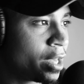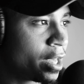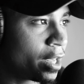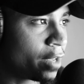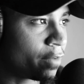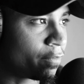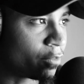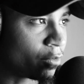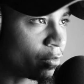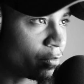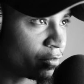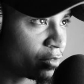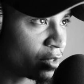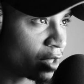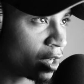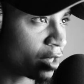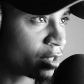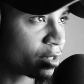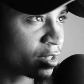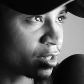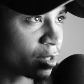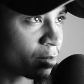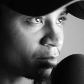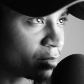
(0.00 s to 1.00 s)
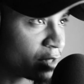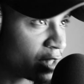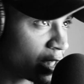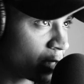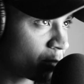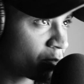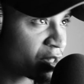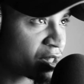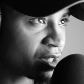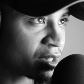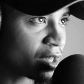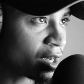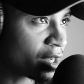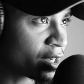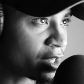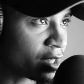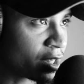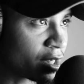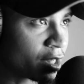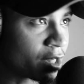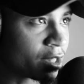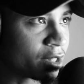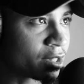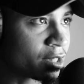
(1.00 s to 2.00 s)
if you've done some deep
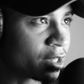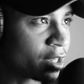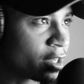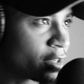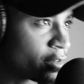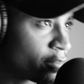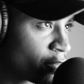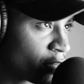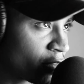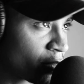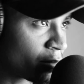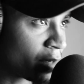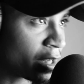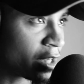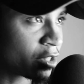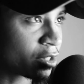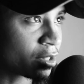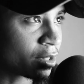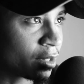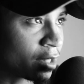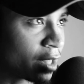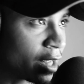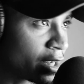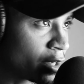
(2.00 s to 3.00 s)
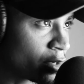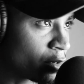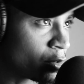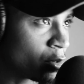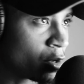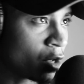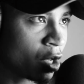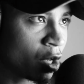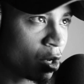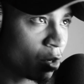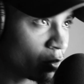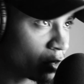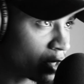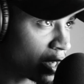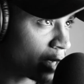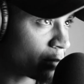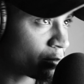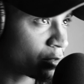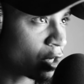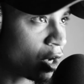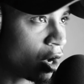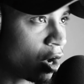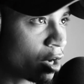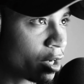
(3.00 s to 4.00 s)
study into information like what I'm
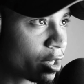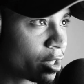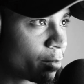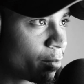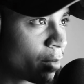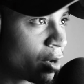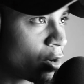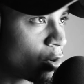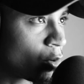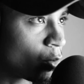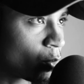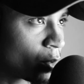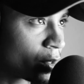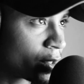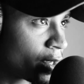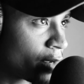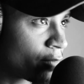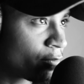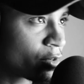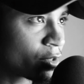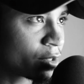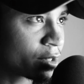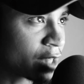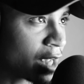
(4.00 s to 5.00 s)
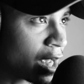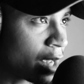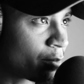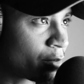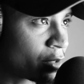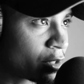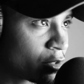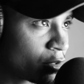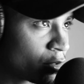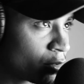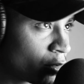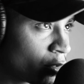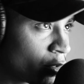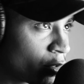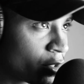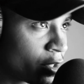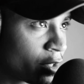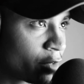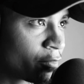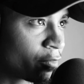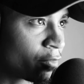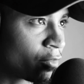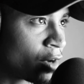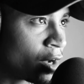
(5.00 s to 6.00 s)
talking about or whatever topic you're
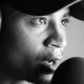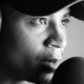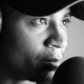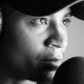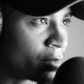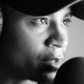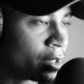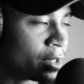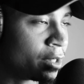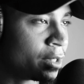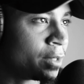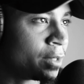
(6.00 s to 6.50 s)
learning from,